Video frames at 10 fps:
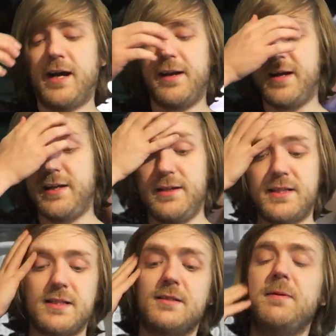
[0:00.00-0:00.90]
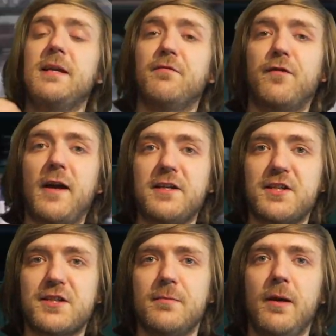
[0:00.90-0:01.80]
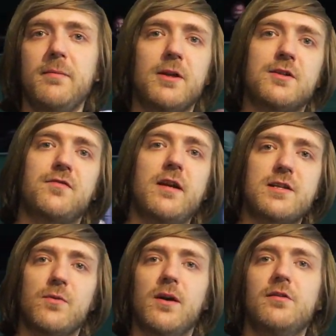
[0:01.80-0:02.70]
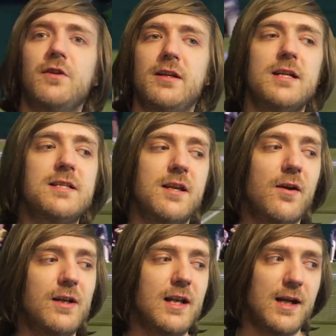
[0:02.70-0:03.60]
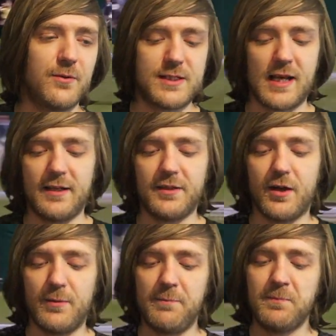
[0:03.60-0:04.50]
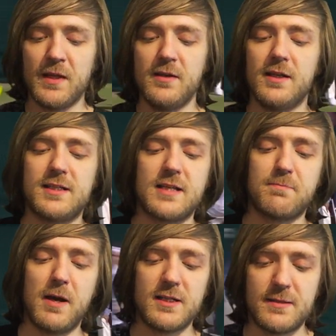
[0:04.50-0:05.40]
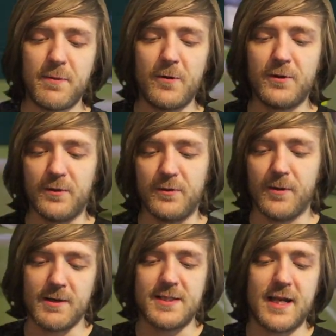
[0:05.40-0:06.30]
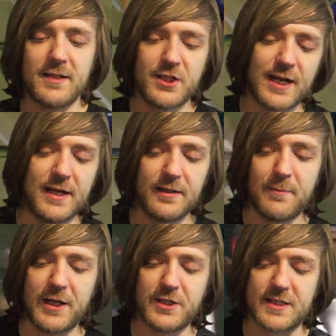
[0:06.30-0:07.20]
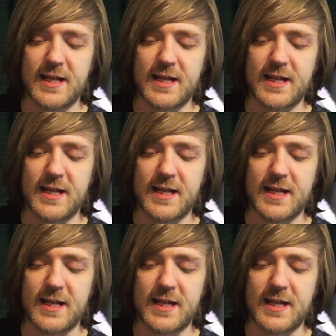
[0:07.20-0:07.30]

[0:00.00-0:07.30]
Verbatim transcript: I know he's speaking French to somebody because French quite often is the only language they had in common. He says, Merci beaucoup, I said, shaking the manager's